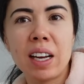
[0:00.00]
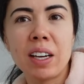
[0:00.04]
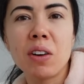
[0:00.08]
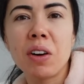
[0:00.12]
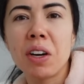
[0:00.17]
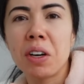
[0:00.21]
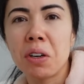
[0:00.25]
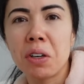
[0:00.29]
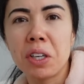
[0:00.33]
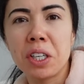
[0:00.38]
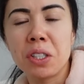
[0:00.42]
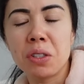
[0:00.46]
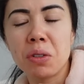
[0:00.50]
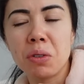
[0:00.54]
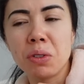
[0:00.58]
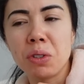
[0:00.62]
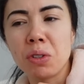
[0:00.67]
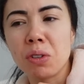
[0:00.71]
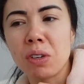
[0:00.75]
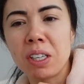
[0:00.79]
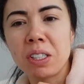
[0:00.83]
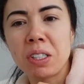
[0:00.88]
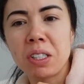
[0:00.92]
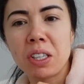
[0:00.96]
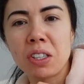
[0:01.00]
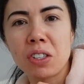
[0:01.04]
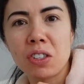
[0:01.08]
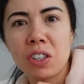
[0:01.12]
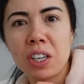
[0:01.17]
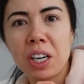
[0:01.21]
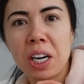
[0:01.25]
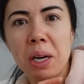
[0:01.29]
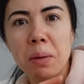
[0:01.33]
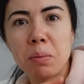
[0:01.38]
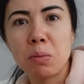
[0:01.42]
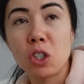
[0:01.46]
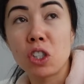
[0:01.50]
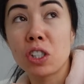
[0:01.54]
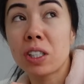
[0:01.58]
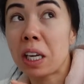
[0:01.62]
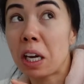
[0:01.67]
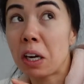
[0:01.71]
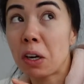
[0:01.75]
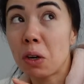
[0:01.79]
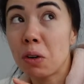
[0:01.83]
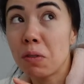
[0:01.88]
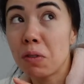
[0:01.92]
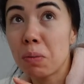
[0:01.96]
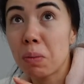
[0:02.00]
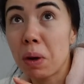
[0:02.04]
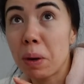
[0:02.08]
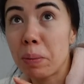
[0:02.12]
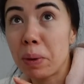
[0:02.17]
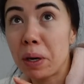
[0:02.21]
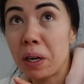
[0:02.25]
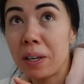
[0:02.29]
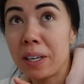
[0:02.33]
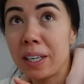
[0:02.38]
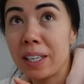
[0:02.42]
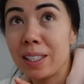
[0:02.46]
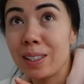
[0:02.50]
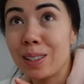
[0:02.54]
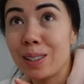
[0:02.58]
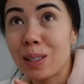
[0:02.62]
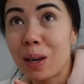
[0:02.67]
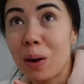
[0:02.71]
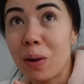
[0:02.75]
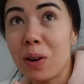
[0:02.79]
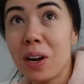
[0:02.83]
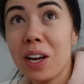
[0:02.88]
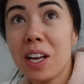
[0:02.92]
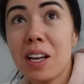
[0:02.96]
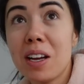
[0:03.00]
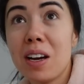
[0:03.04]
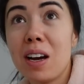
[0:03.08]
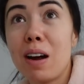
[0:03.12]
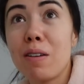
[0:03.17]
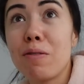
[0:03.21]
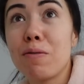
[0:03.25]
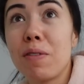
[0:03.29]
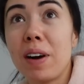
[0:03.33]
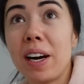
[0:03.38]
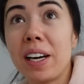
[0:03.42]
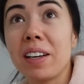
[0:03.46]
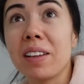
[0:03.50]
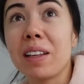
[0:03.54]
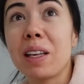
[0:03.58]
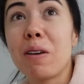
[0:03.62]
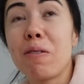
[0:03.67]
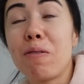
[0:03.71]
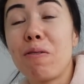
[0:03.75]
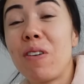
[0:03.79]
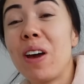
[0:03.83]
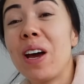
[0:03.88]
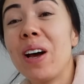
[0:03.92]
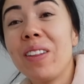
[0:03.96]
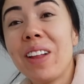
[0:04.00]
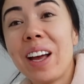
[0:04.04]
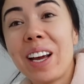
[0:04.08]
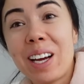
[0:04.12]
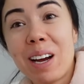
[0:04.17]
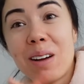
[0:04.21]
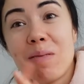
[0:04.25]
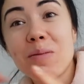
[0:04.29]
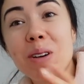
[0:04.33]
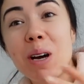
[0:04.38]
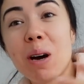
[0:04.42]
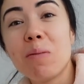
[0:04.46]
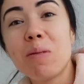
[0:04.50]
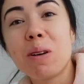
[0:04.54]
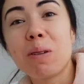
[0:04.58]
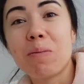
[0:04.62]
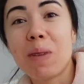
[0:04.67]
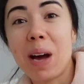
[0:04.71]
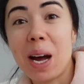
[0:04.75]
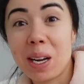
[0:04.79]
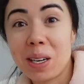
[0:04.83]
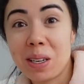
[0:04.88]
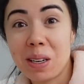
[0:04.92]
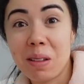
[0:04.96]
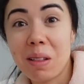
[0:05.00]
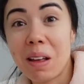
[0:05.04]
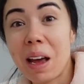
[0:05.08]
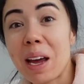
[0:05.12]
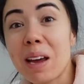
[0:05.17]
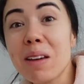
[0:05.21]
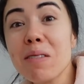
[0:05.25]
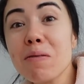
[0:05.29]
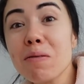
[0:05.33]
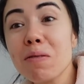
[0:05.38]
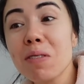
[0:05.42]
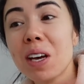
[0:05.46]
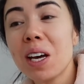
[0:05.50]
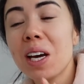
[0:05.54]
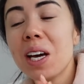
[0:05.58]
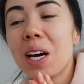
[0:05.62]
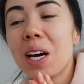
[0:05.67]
I know I already told you guys yesterday, I'm just getting over my period. So I finally feel like I'm coming back to life.